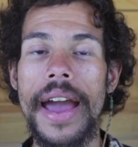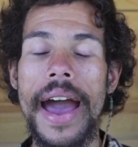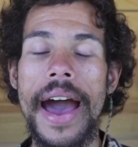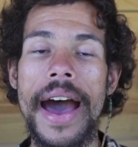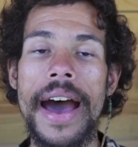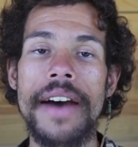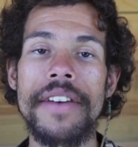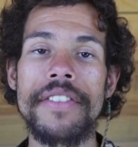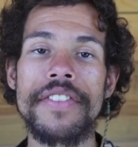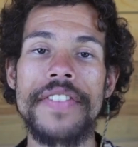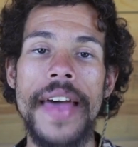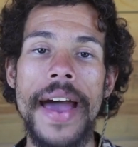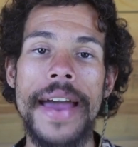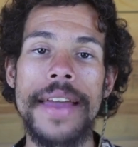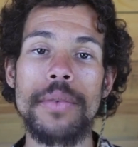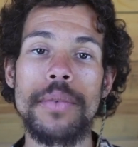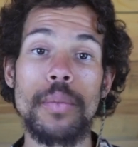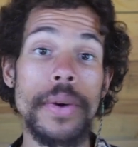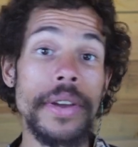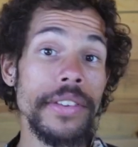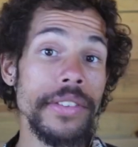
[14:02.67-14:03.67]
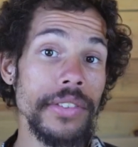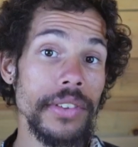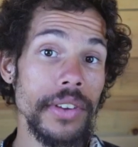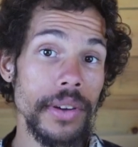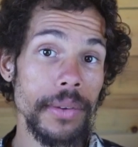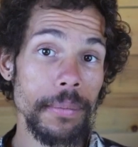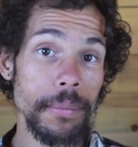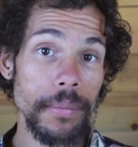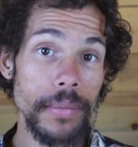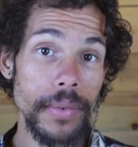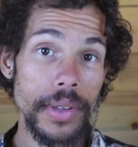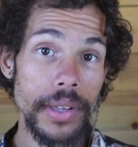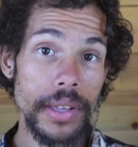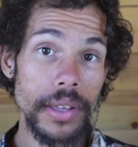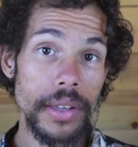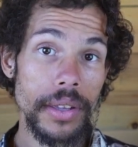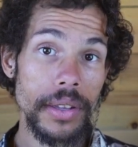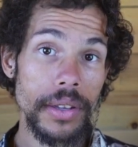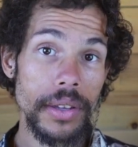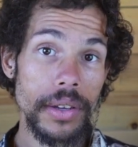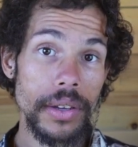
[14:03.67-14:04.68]
have that wisdom.
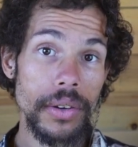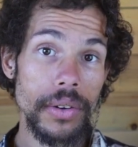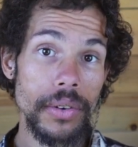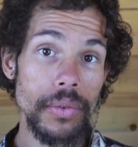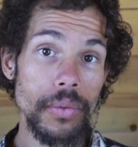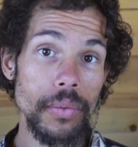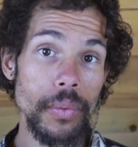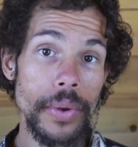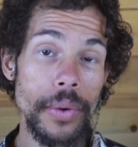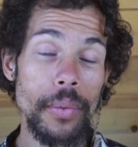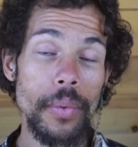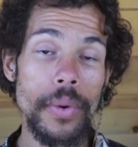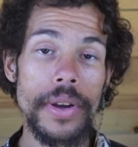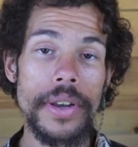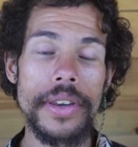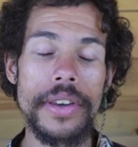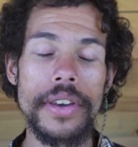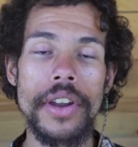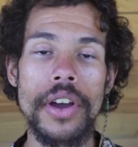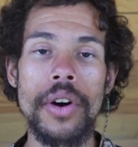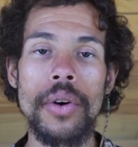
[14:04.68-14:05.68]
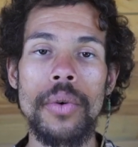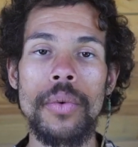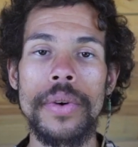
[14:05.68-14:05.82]
We wouldn't know